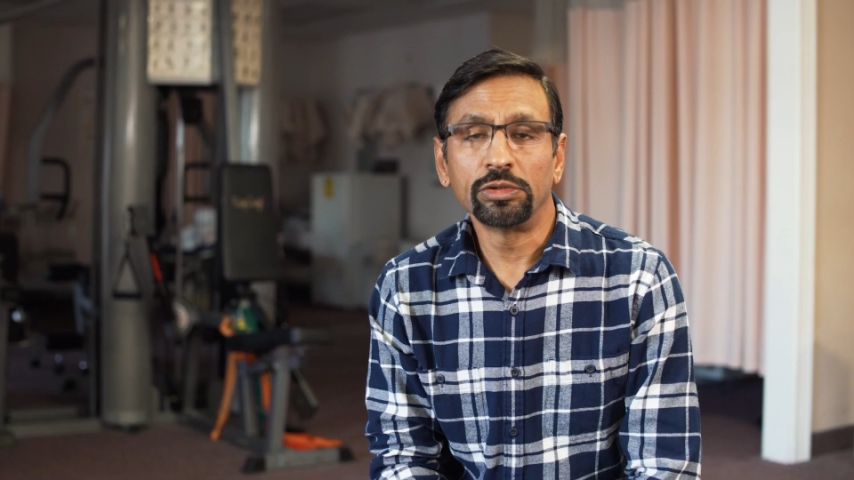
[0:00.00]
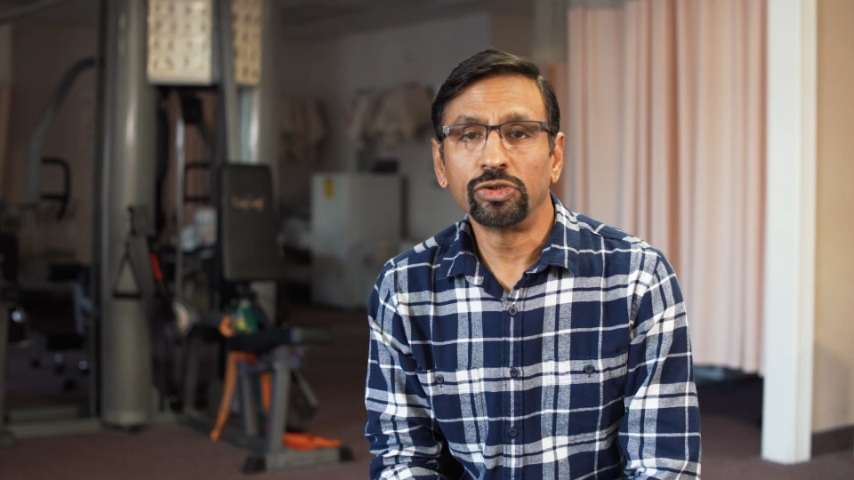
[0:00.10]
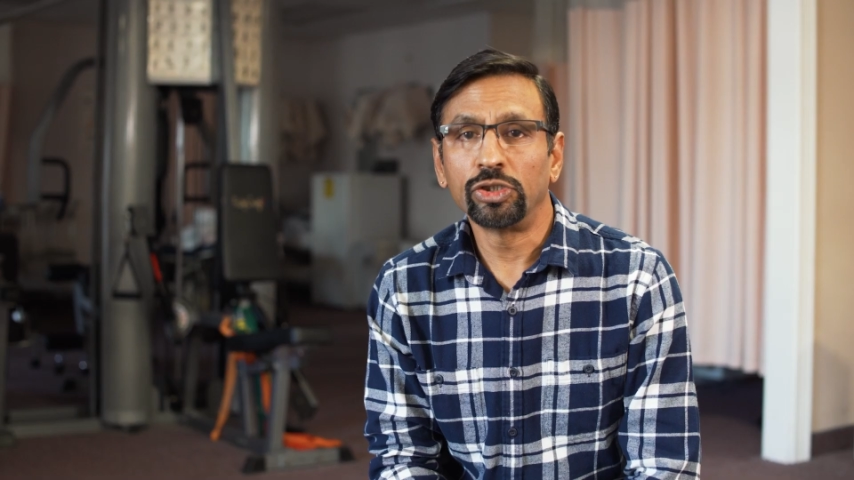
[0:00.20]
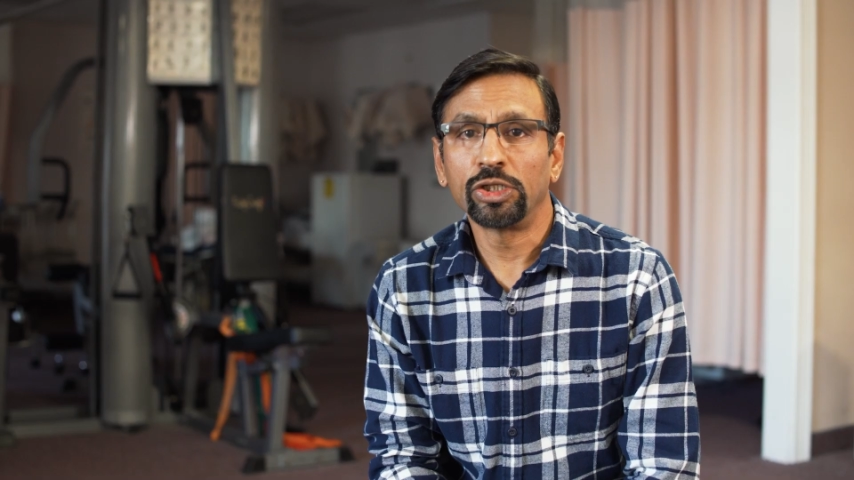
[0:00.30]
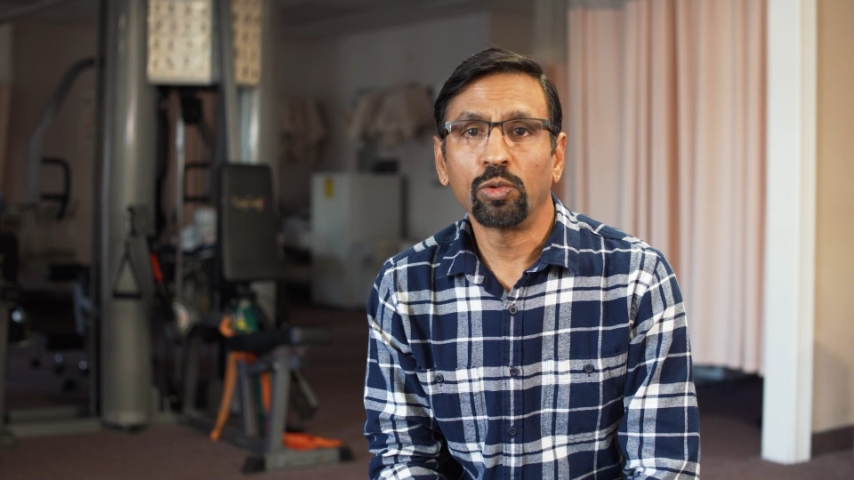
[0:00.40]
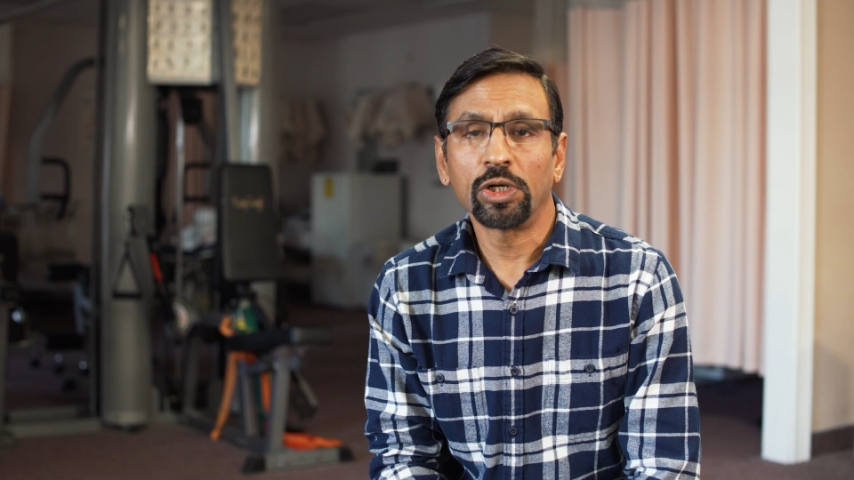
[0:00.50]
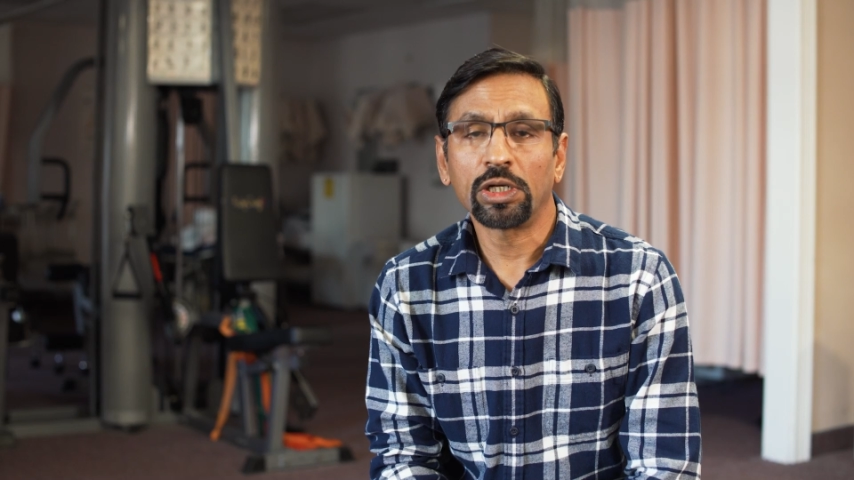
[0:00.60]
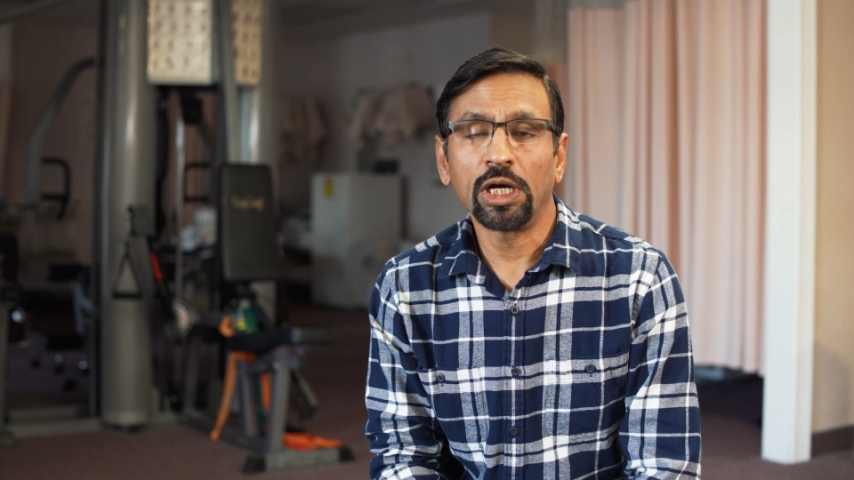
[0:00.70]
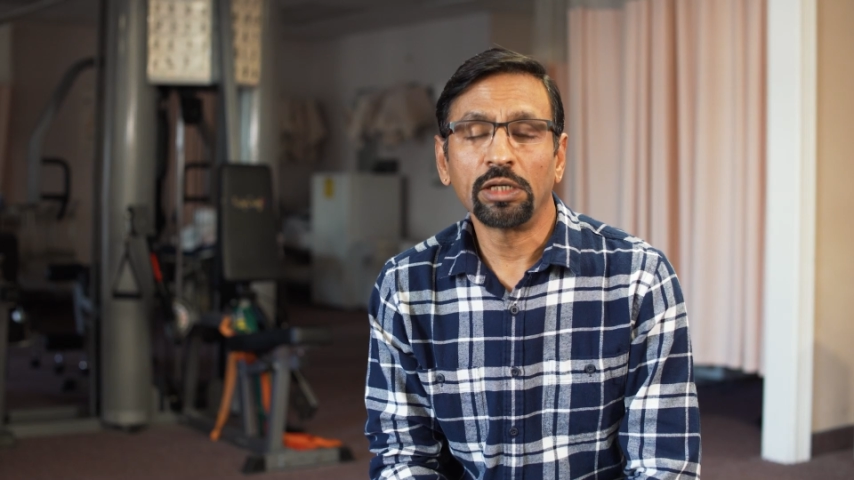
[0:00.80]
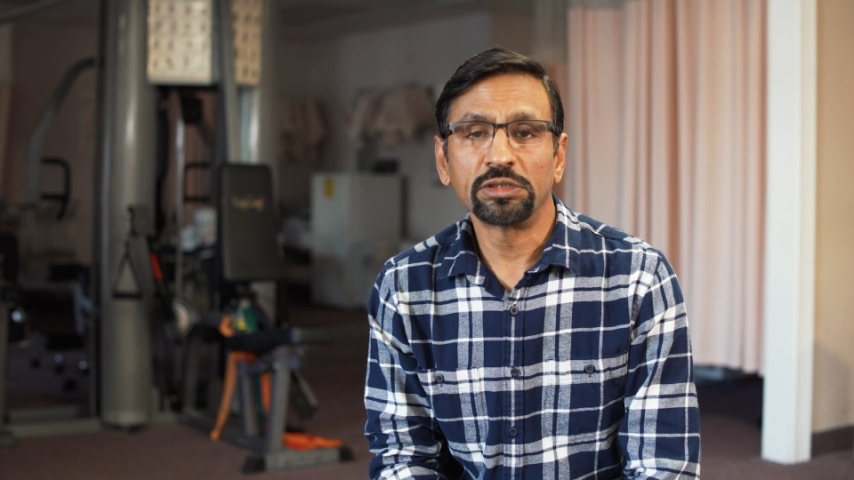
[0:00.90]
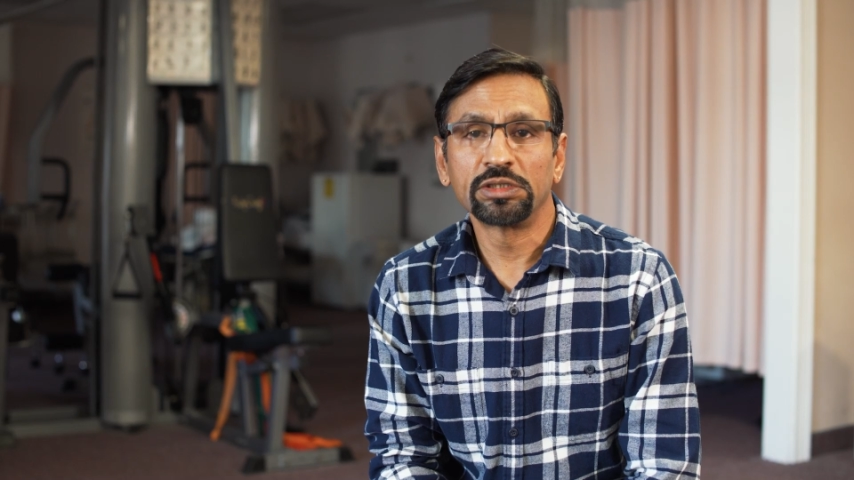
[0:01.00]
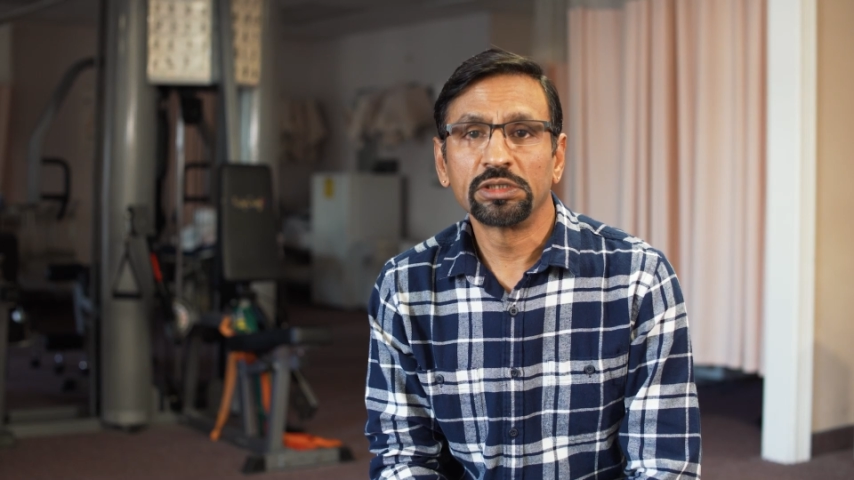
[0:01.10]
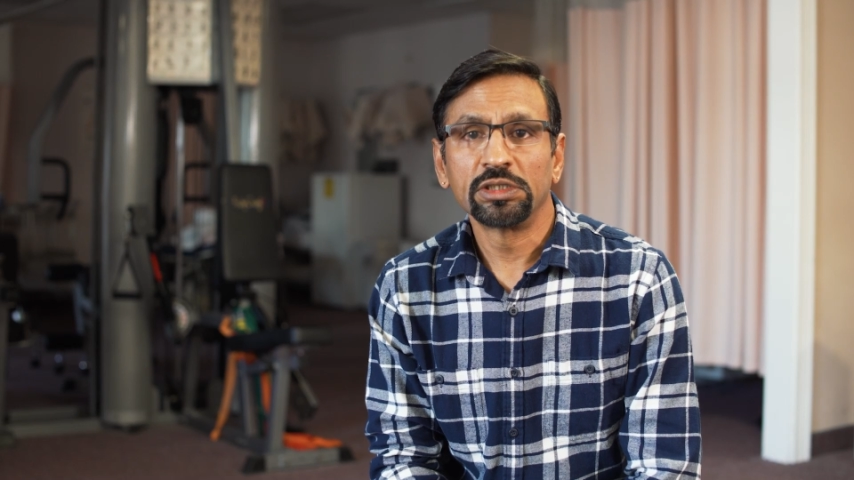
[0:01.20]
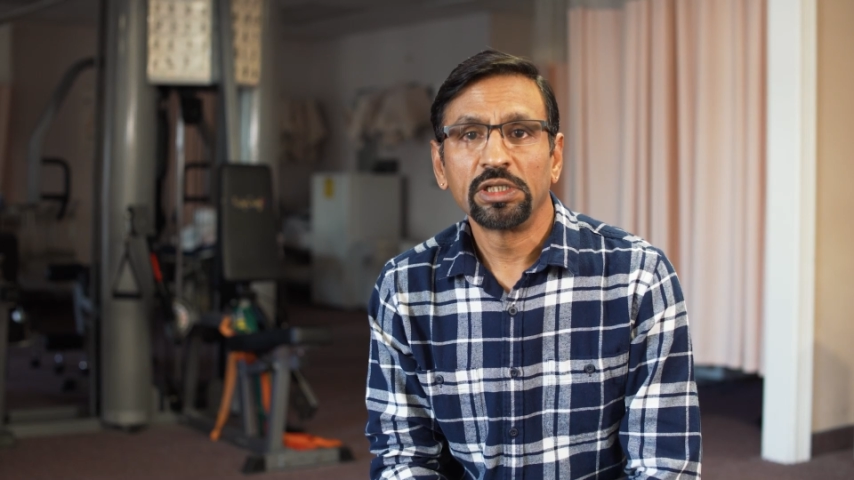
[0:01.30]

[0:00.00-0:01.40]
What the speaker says: doing workouts,